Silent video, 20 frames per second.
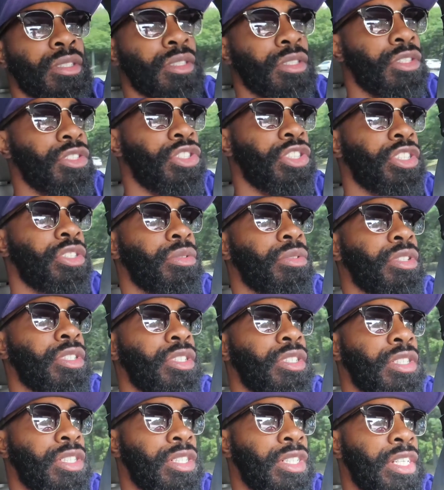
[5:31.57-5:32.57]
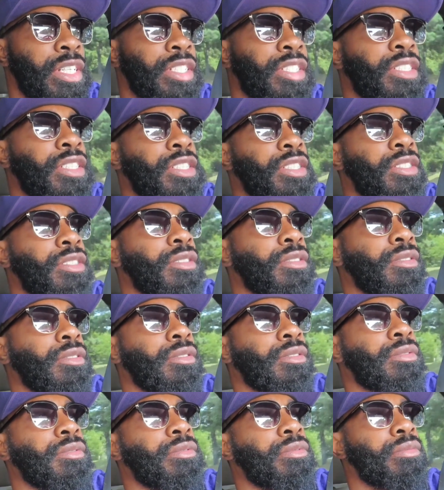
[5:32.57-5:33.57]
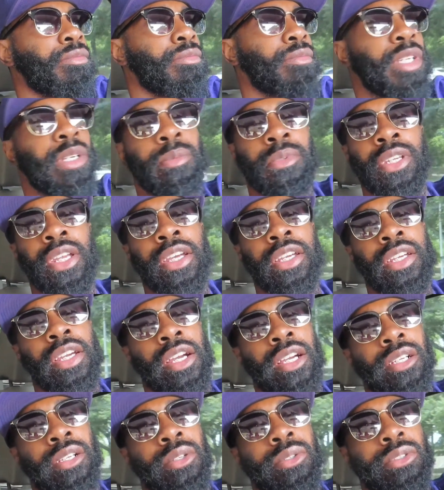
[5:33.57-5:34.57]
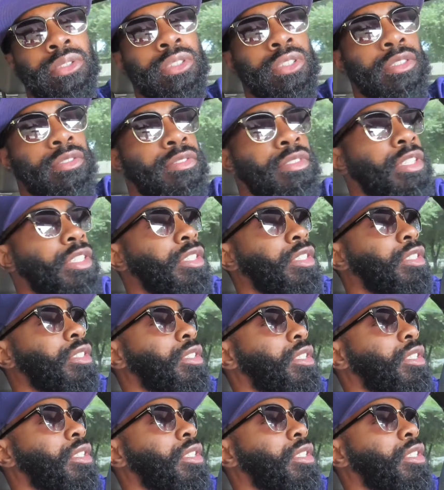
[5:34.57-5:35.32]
jittery or nothing like that. Maybe it ain't got close enough, I guess. I